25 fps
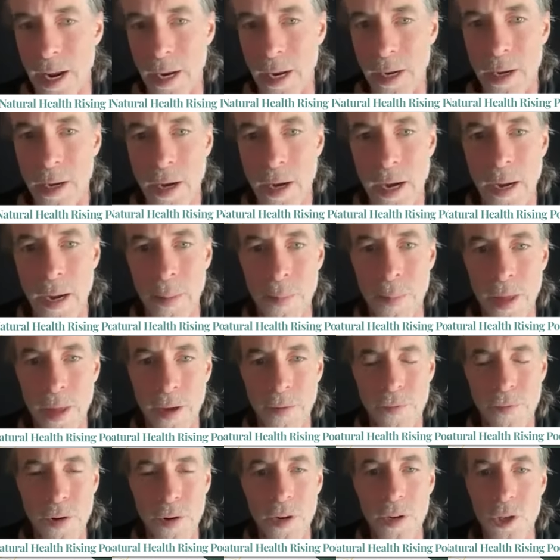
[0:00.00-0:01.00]

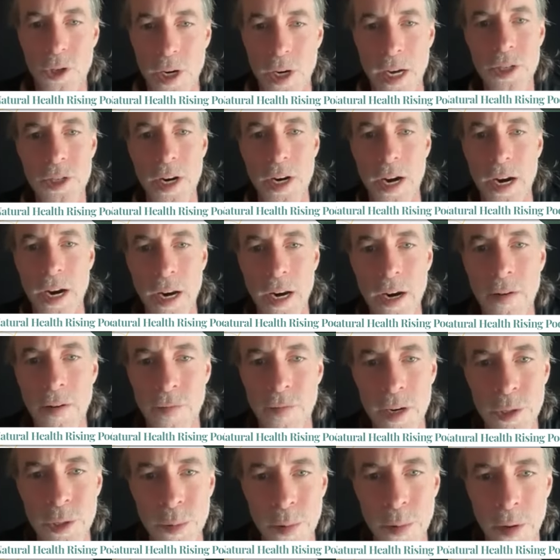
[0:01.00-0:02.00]
If you're just an
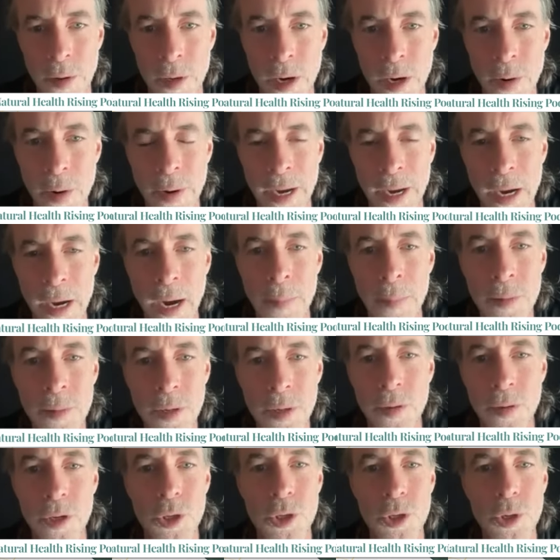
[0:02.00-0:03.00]
individual going up to
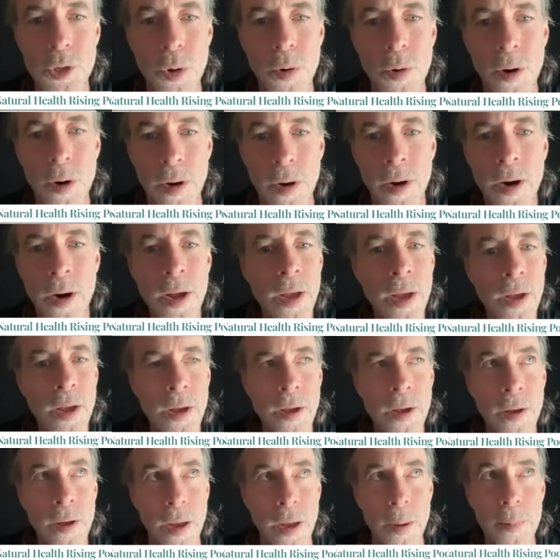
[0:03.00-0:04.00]
the store,
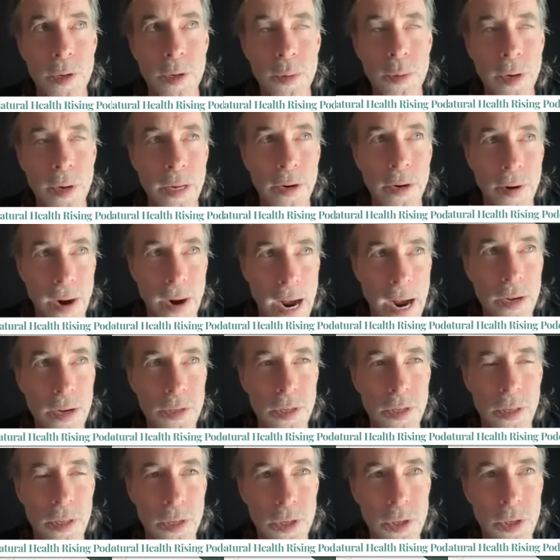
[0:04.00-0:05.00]
in between your house
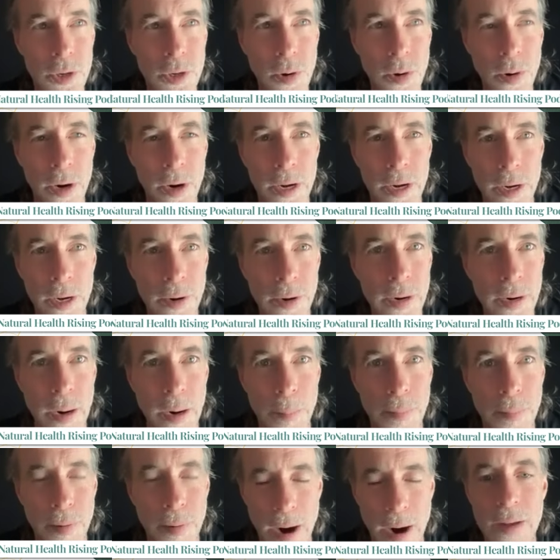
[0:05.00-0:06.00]
and the store, you're in a
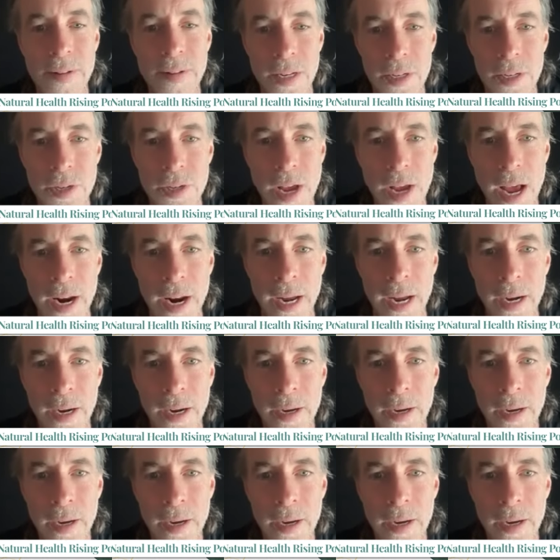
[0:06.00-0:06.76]
private setting.